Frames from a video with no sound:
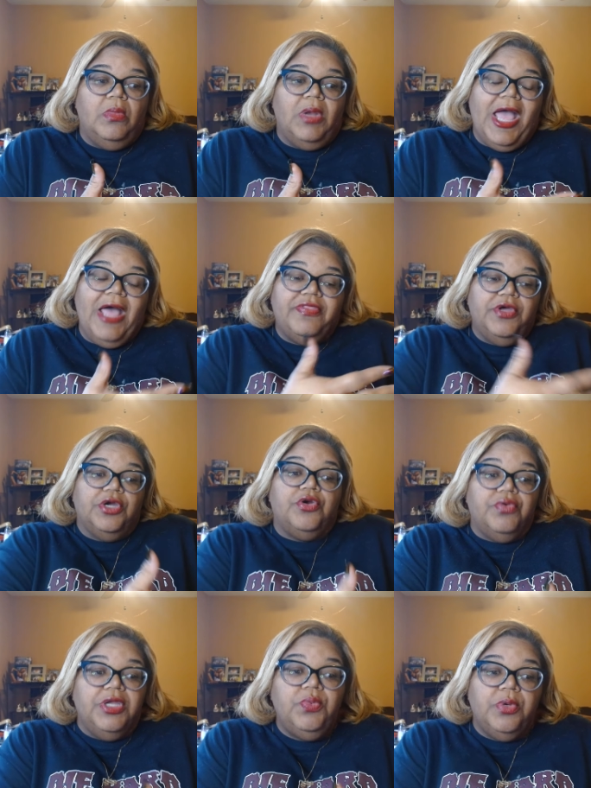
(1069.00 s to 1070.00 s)
Heather
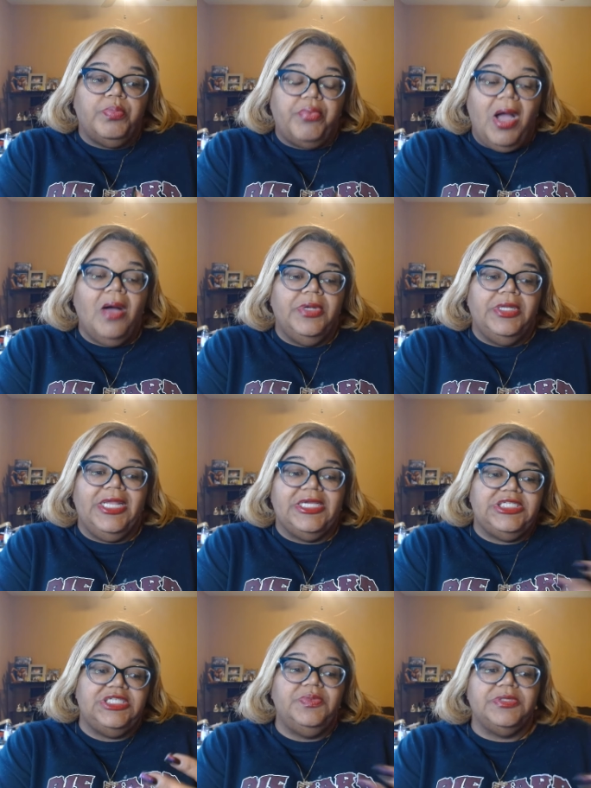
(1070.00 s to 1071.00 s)
agreed with Bronwyn that
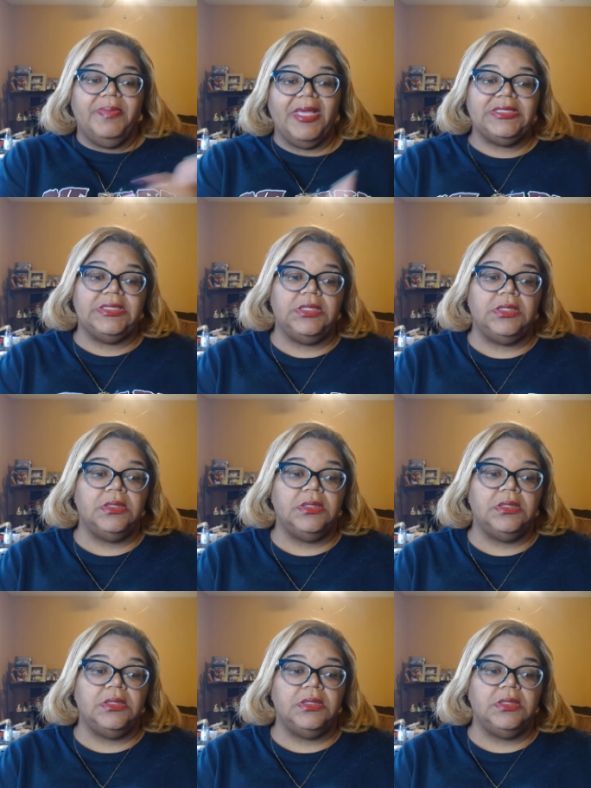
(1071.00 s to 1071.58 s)
she was messy.